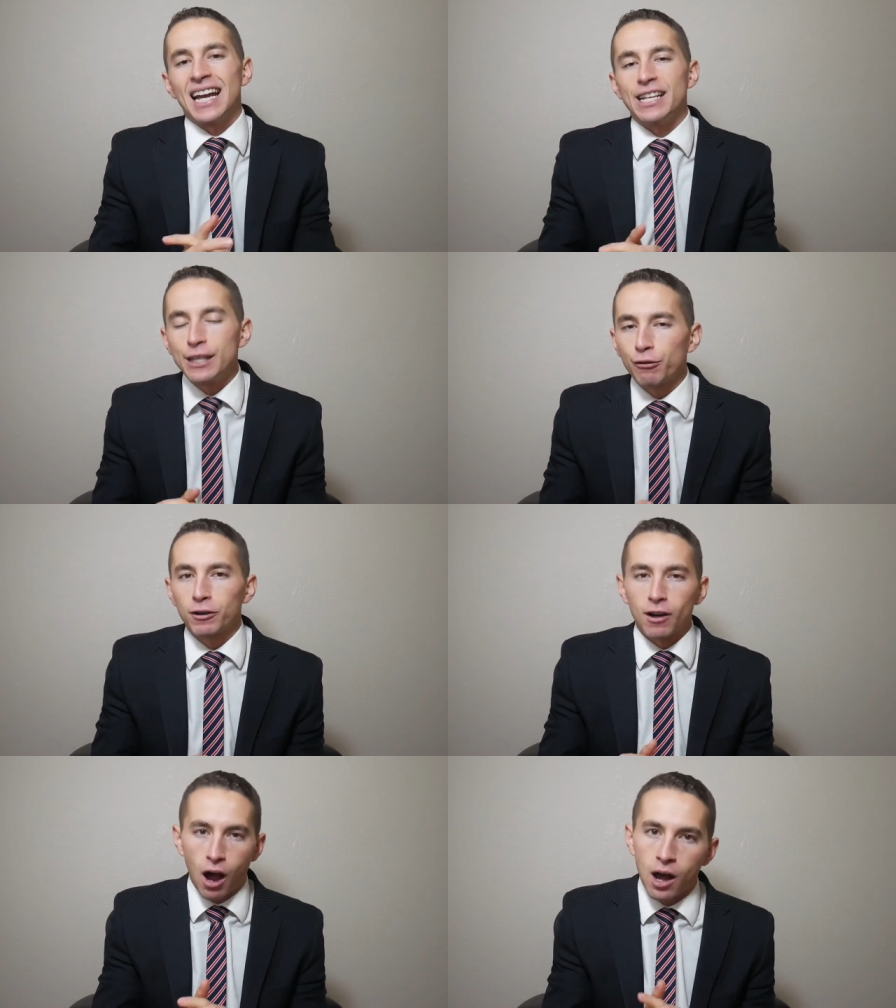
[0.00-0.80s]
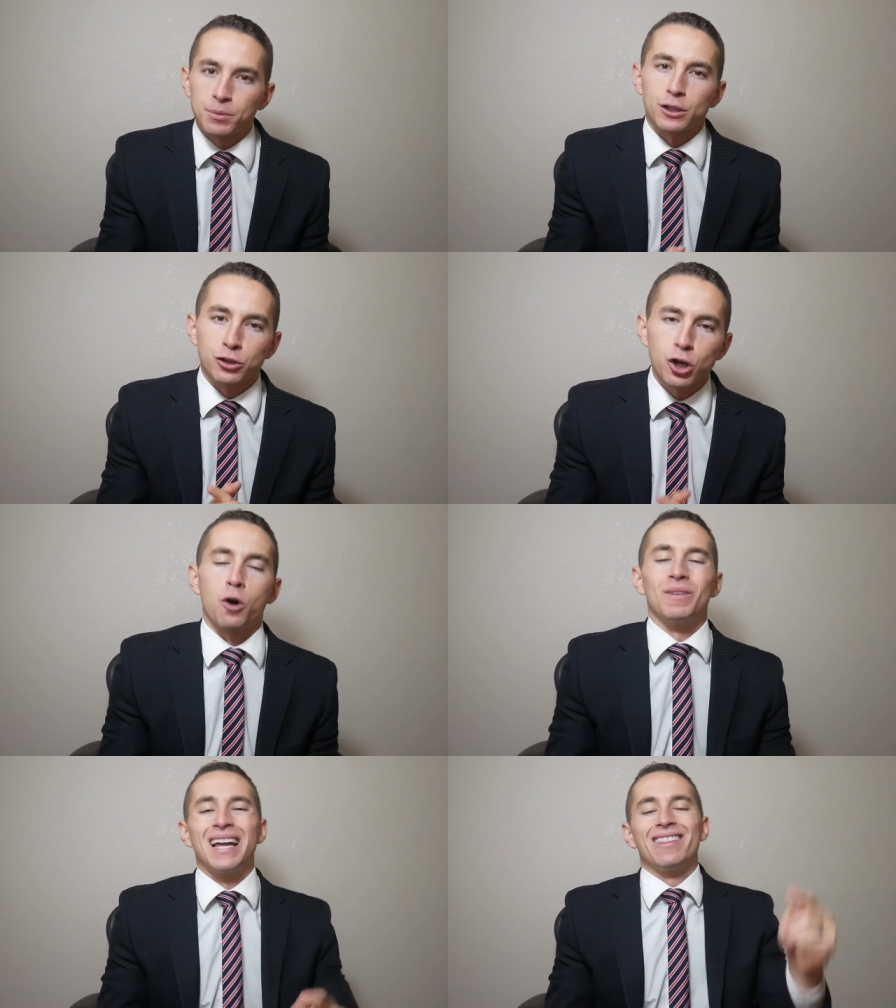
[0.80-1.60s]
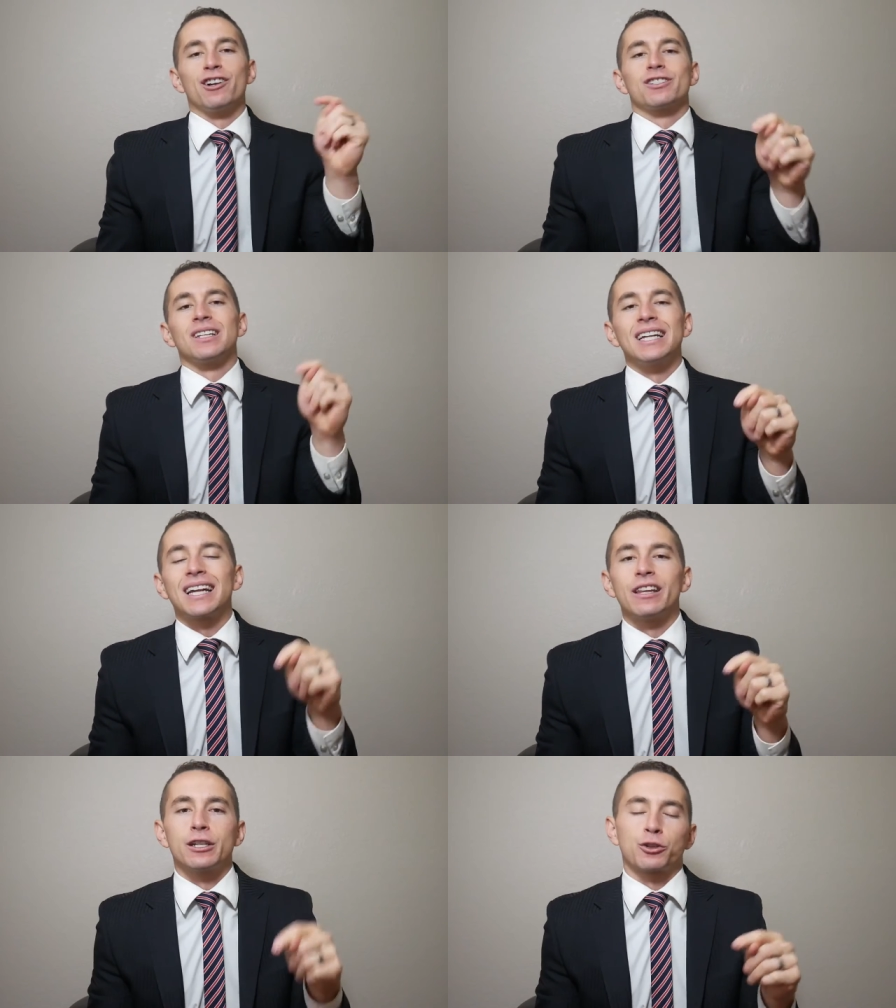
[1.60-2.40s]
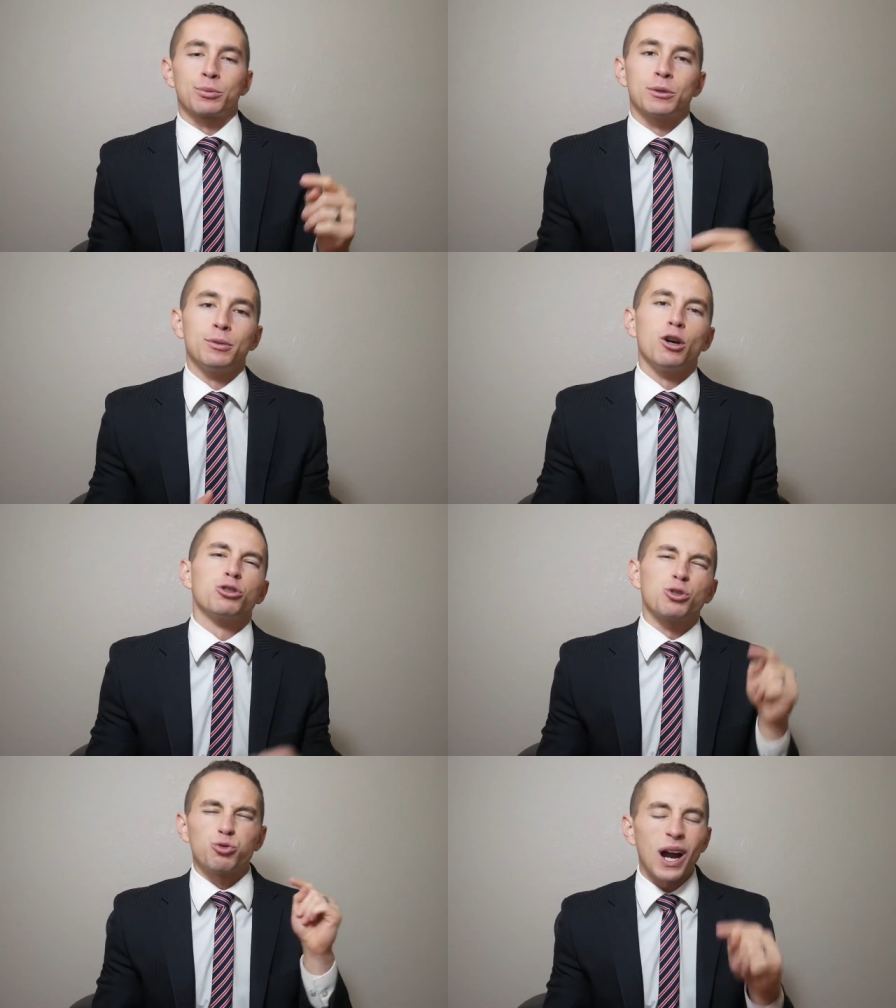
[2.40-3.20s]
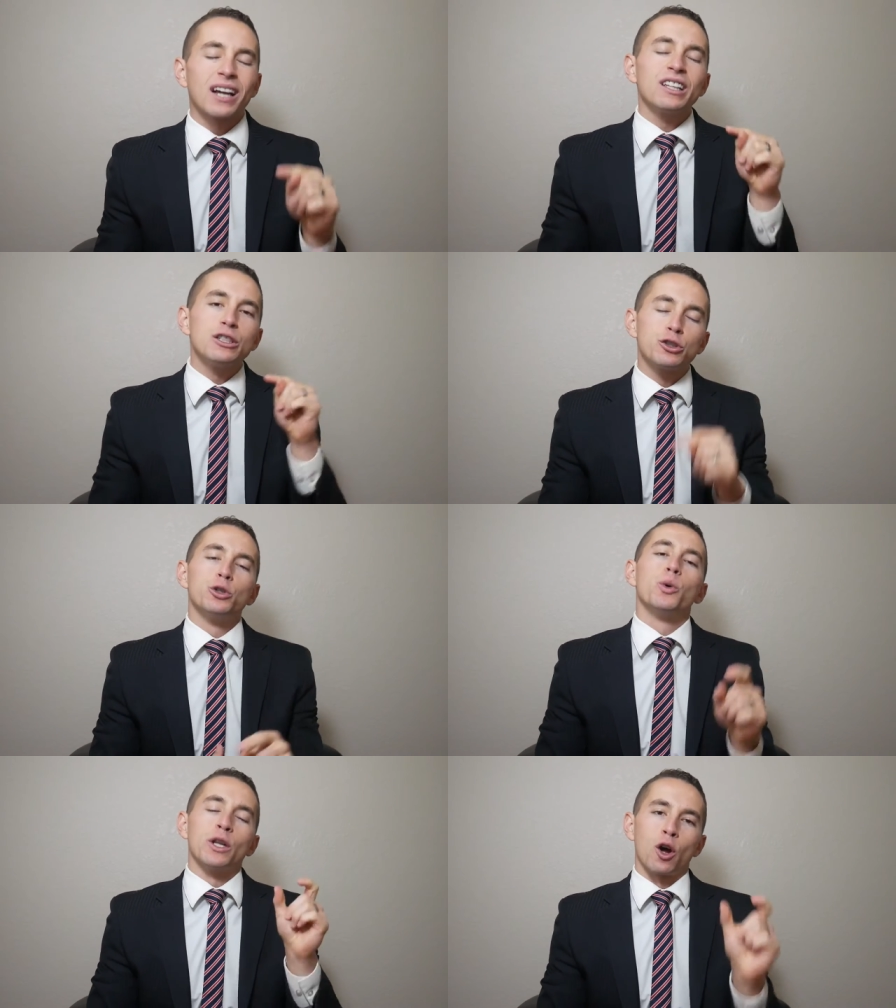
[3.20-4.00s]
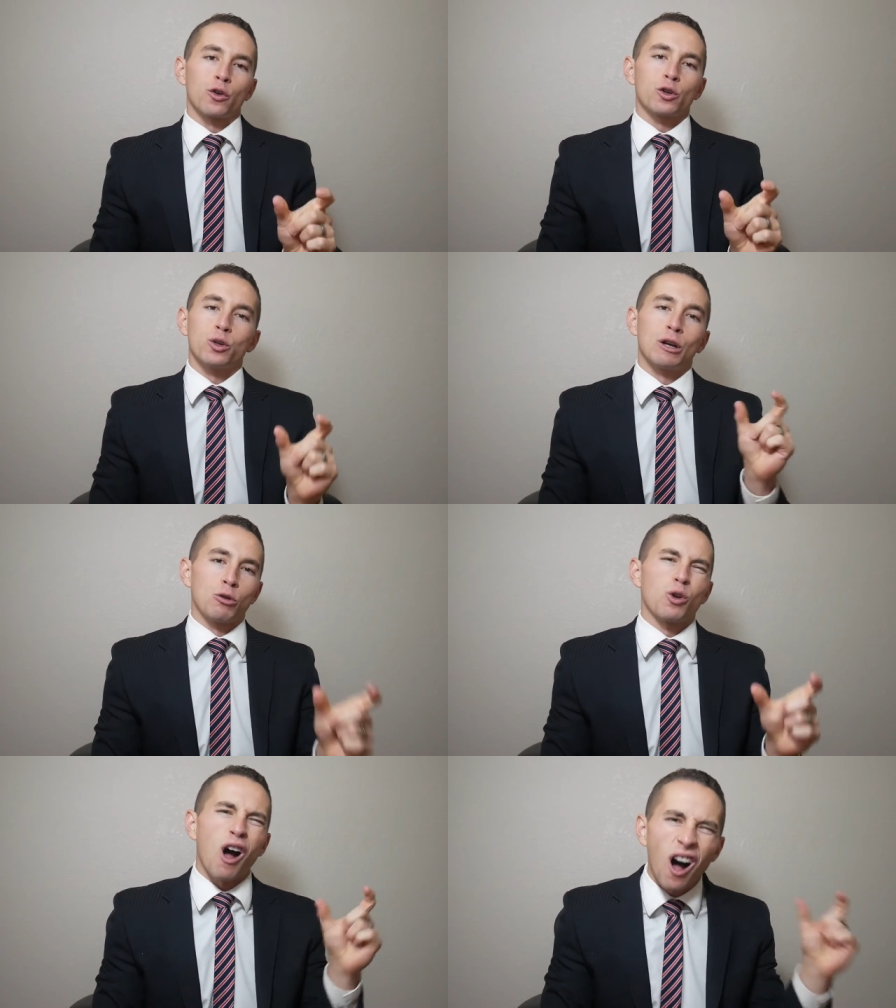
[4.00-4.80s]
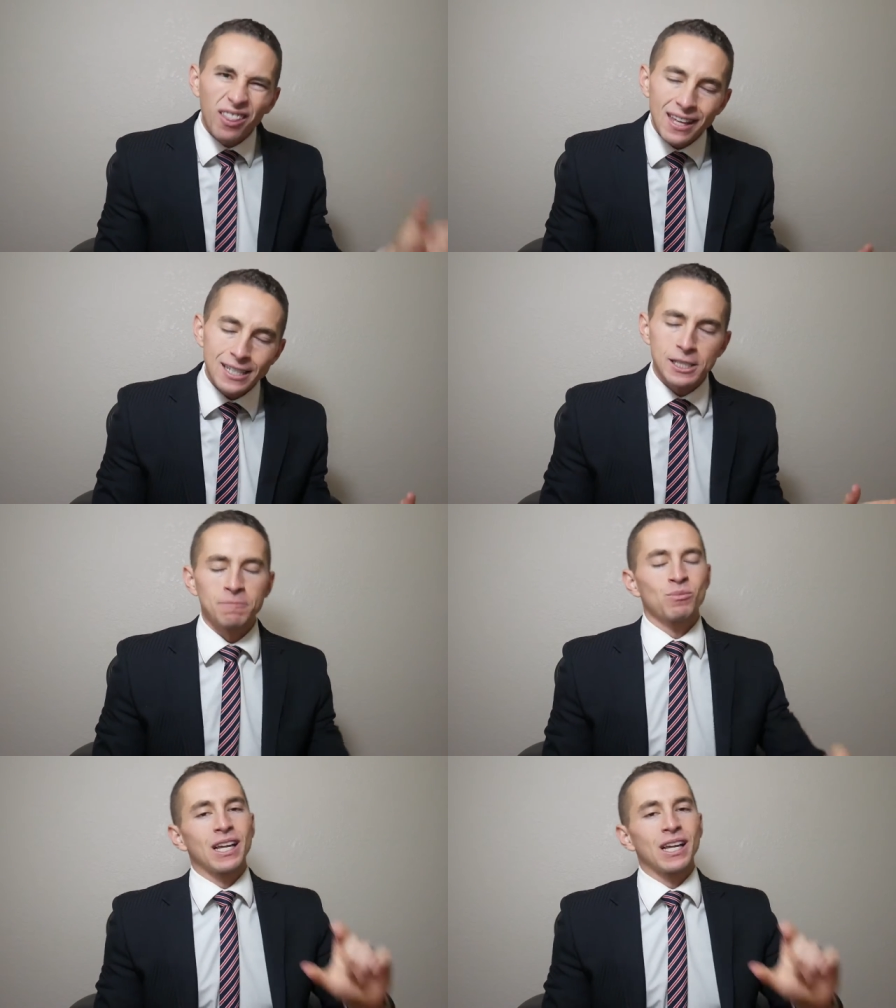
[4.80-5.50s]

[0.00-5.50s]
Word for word: and different options. So there's a link in the description below directly to an article I wrote on this.